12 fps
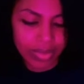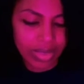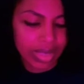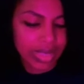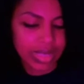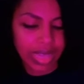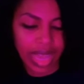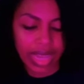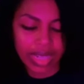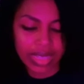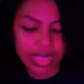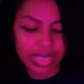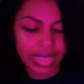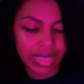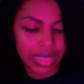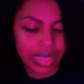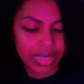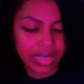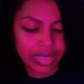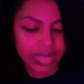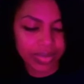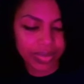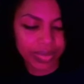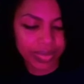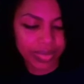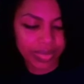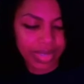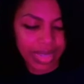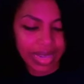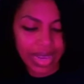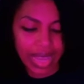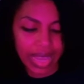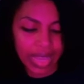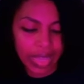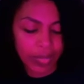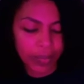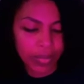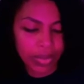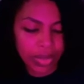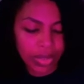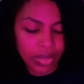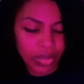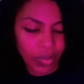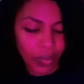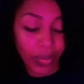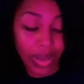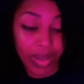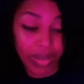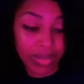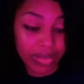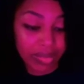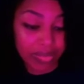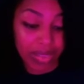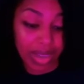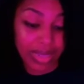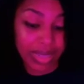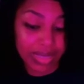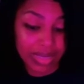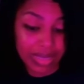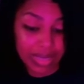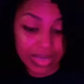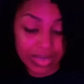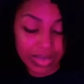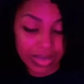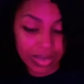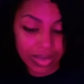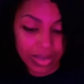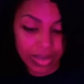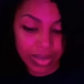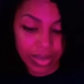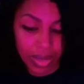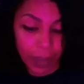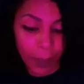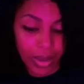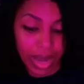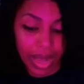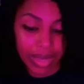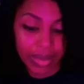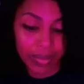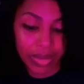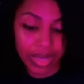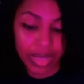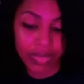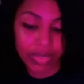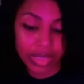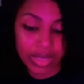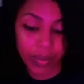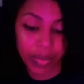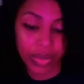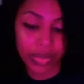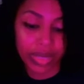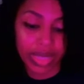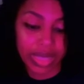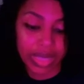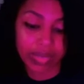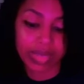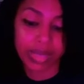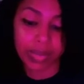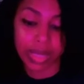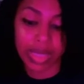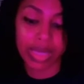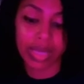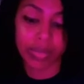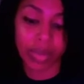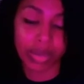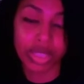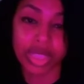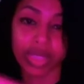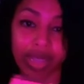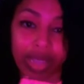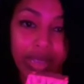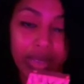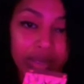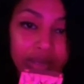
the status, the name, the wealth, the finances. But I am looking for someone who can give to me emotionally.